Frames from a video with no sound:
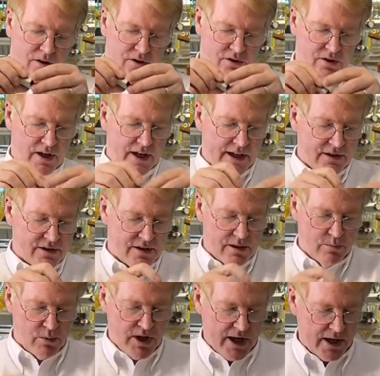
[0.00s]
slots in
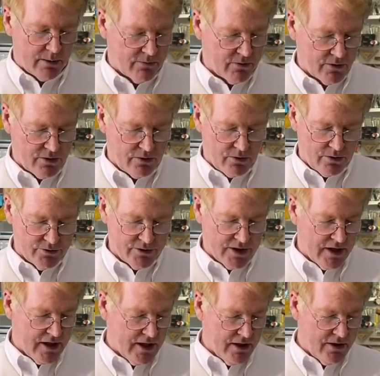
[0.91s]
the bottom for the
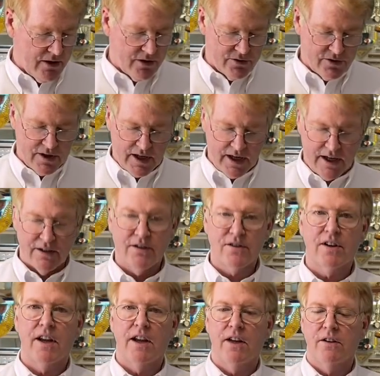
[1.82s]
holes. There's the N
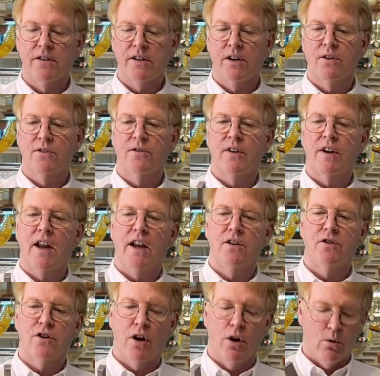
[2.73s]
scale, here's
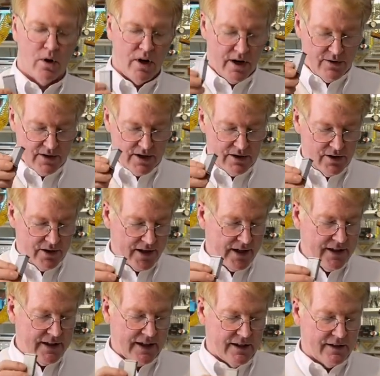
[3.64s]
the HO one. They look
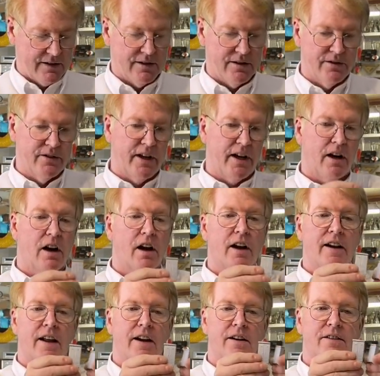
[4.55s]
identical. They
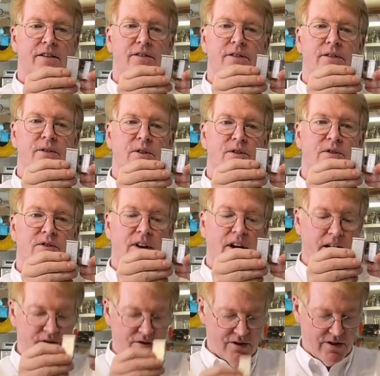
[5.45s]
are identical, they're just
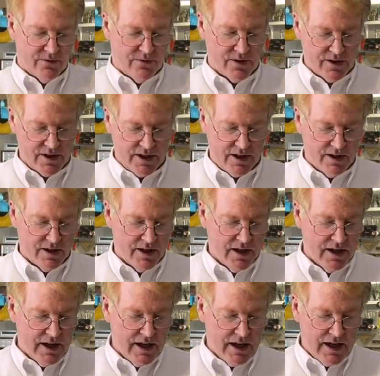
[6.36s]
sized differently.
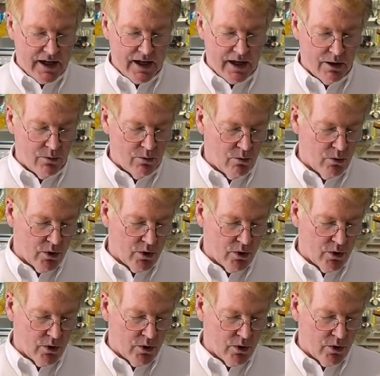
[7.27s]
So